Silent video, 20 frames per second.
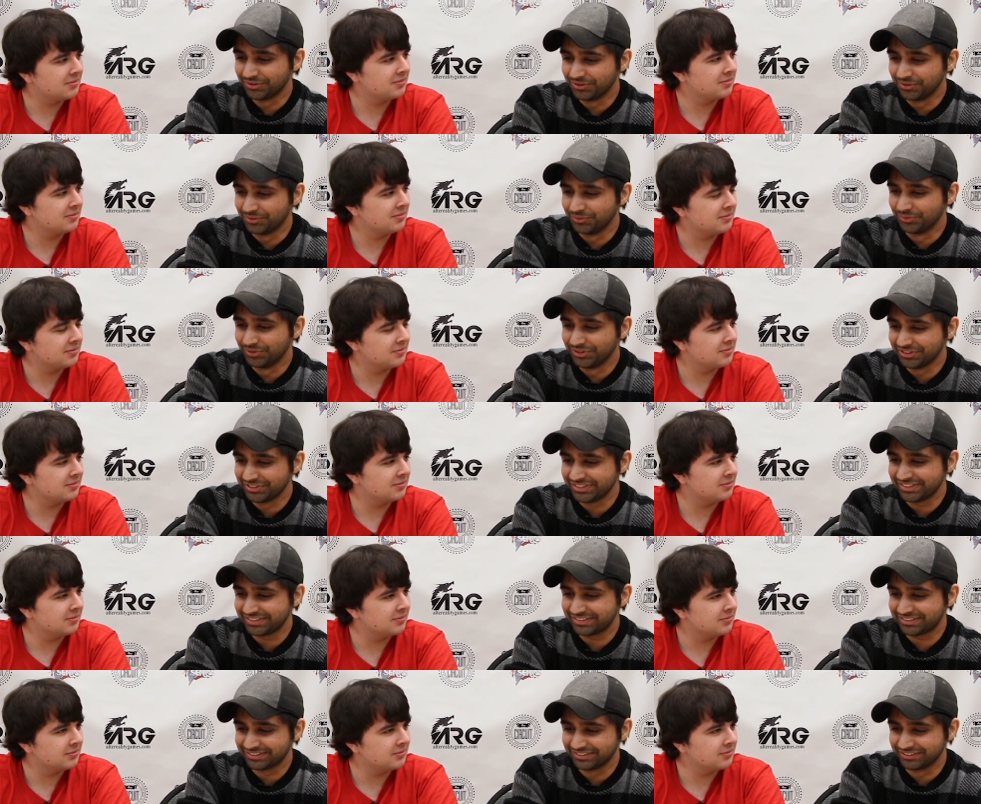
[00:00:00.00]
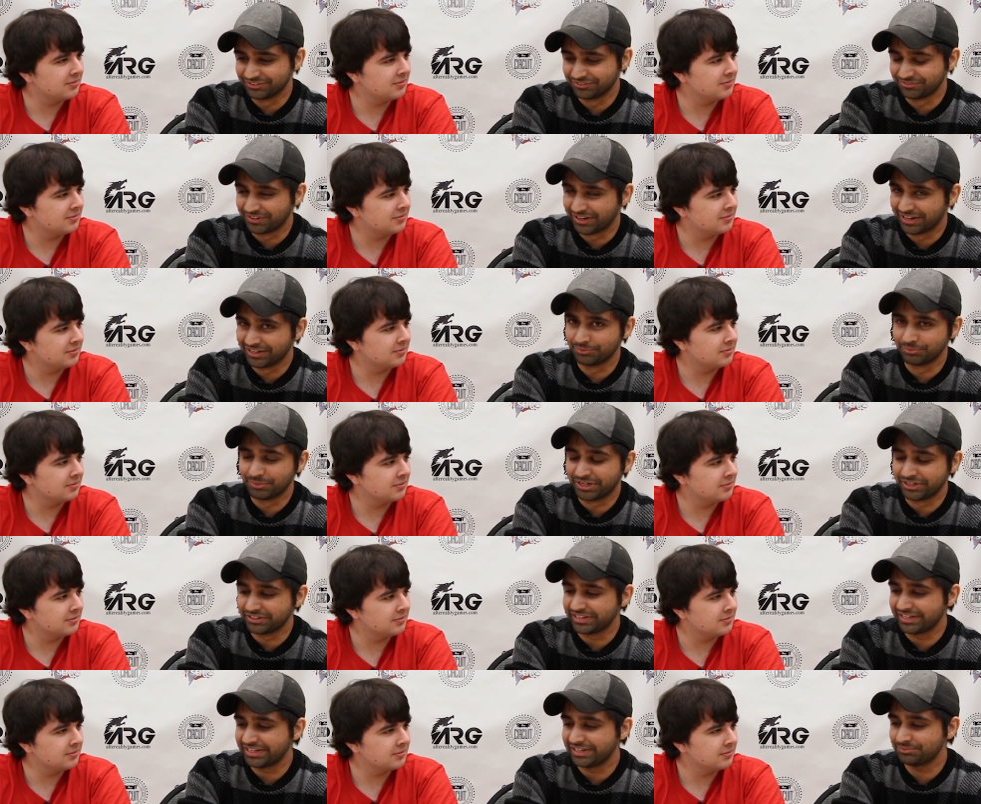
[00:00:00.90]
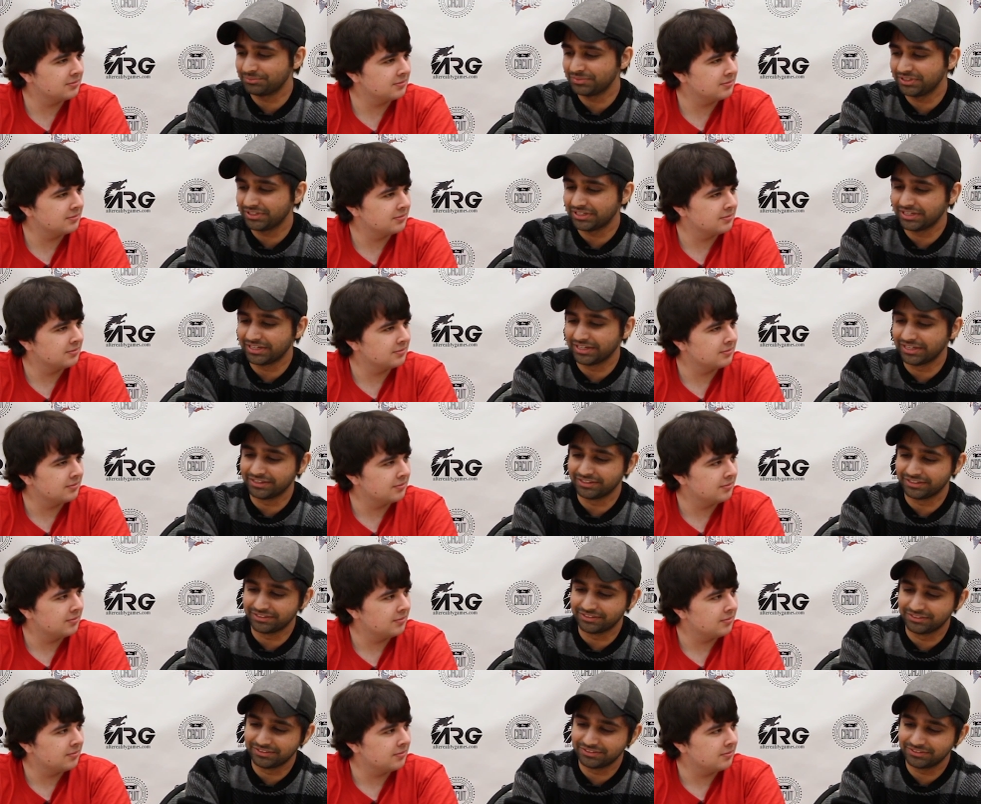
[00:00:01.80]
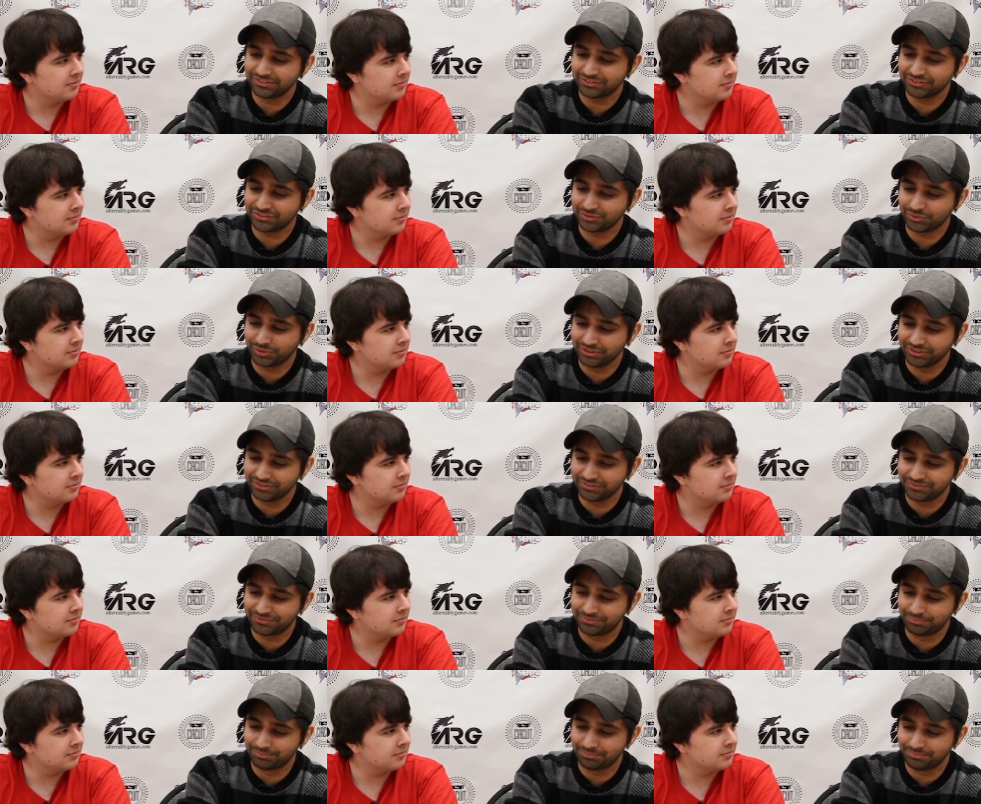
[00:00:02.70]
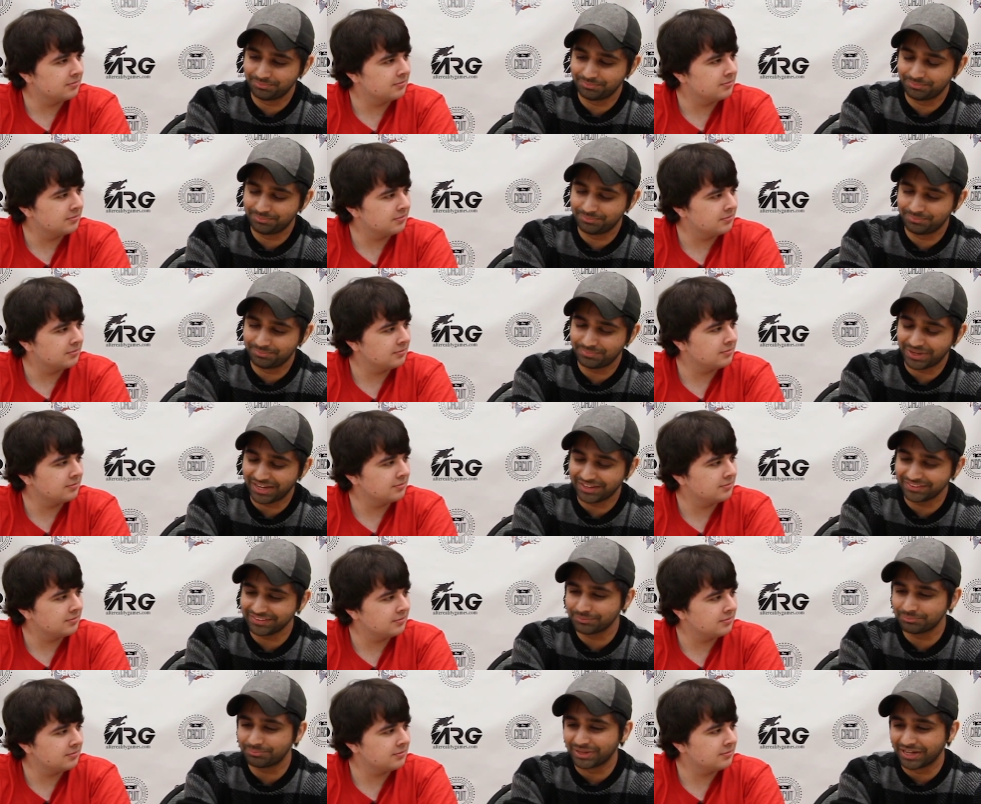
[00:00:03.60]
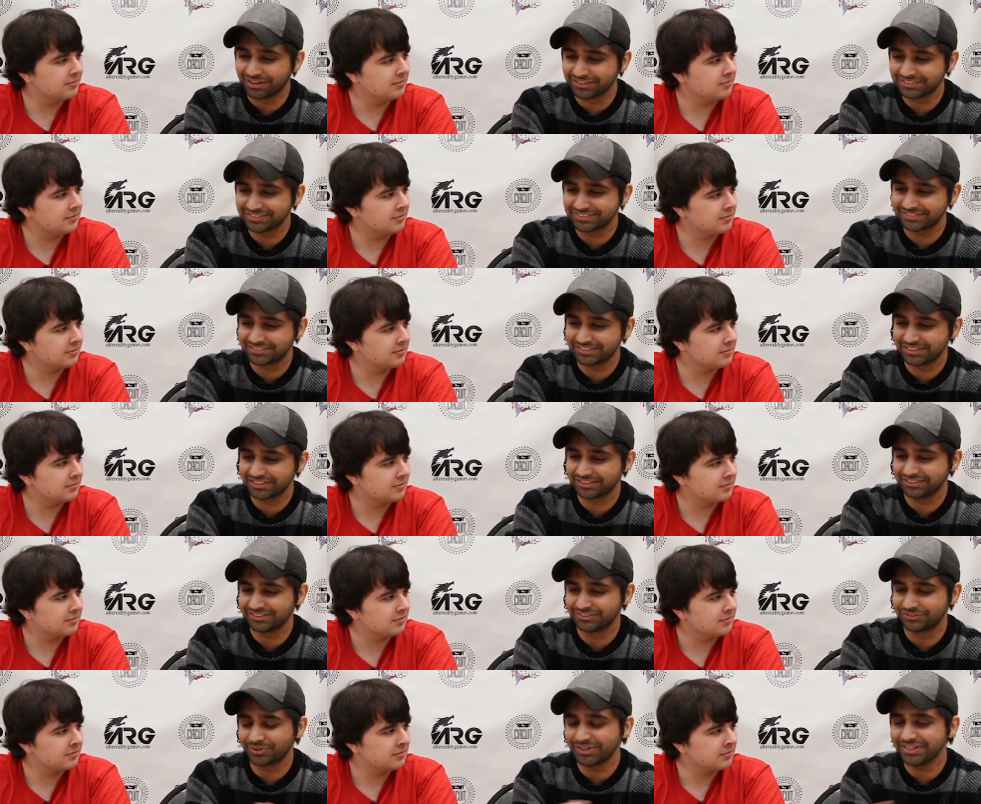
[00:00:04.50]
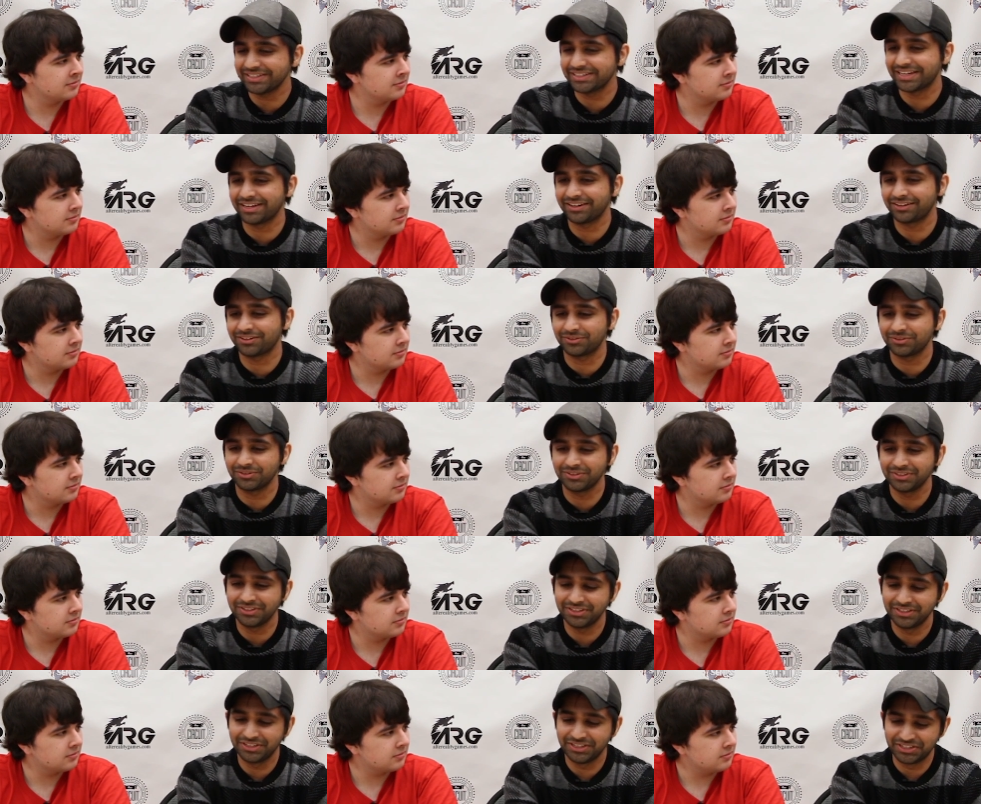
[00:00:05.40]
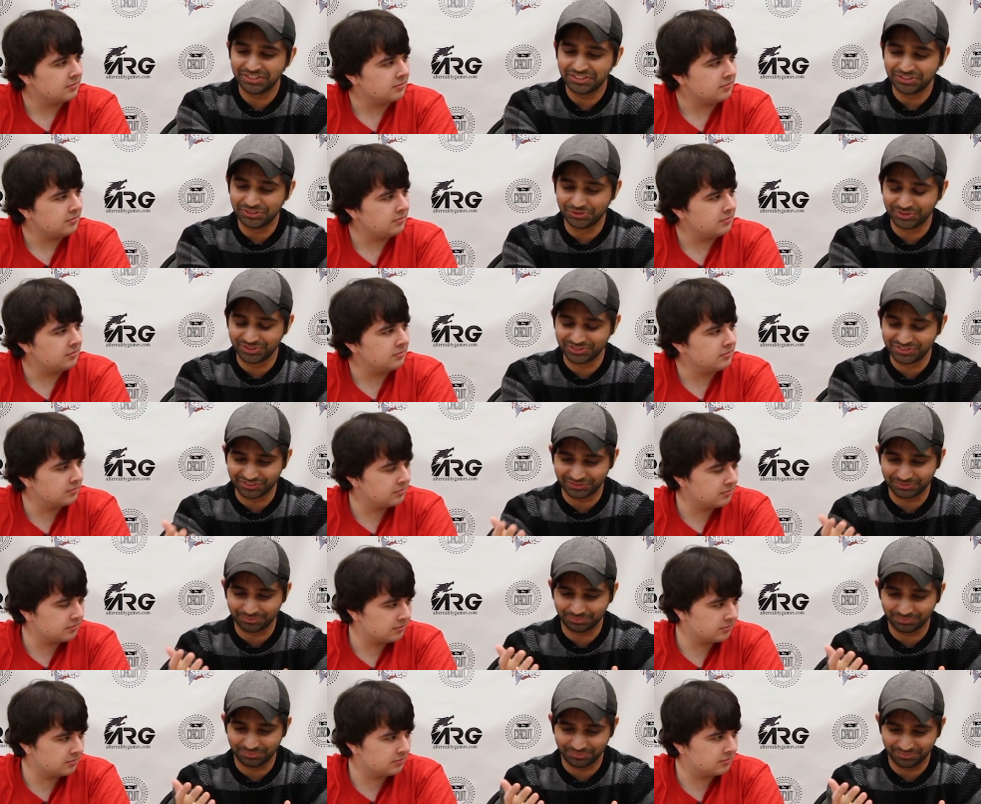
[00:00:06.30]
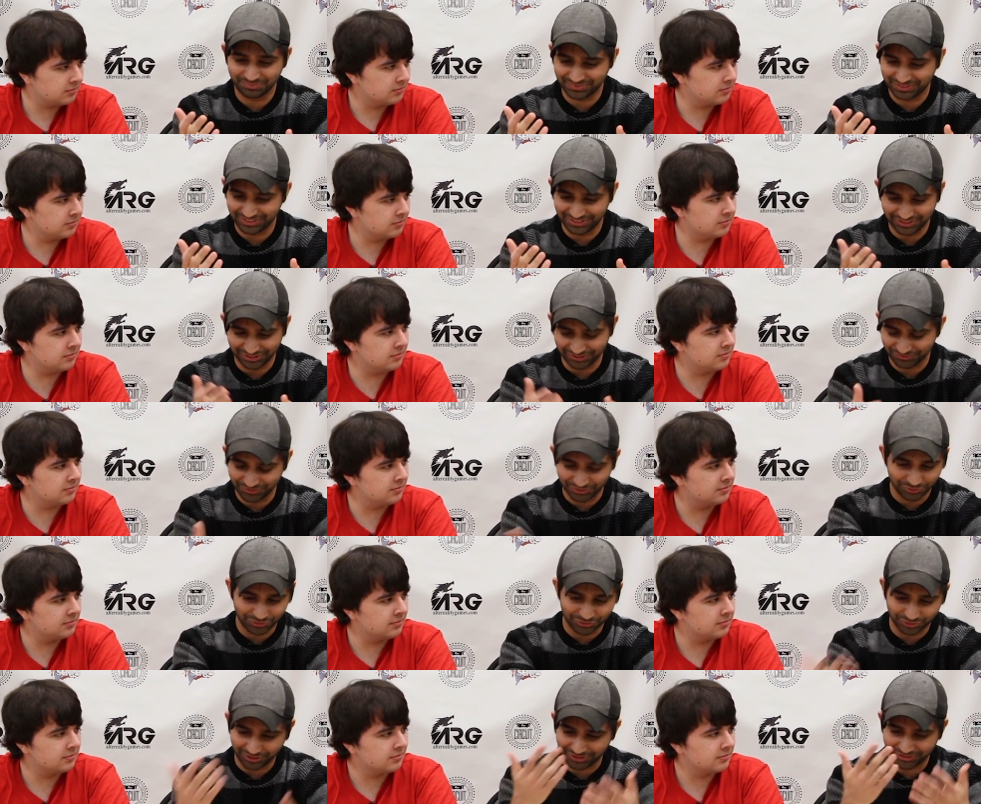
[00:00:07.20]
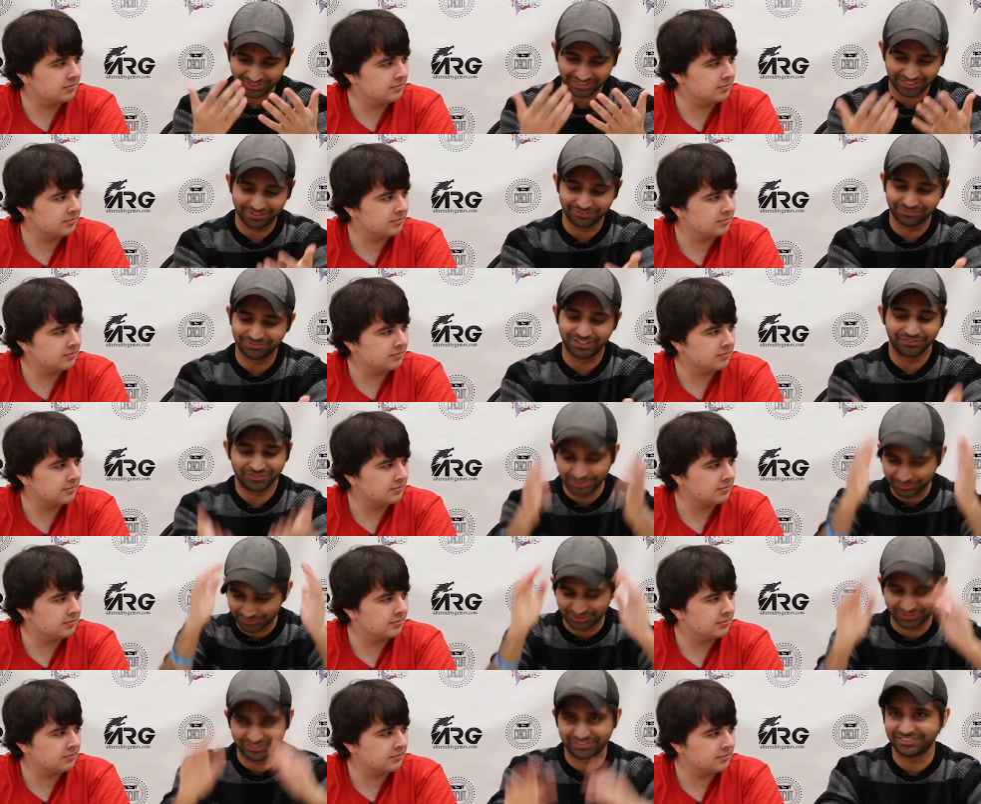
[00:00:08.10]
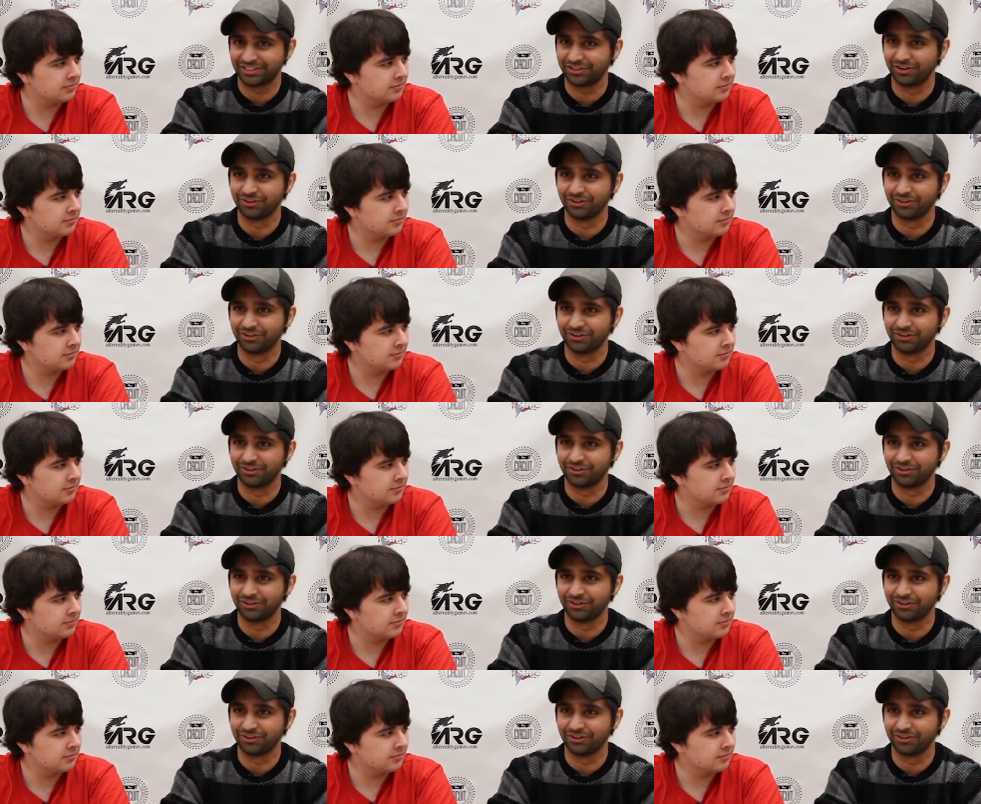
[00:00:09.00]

Speaker 1: really can define a metagame, and it sort of, I think, balances it, because right now, you can just, if you draw a hand of five traps, you just set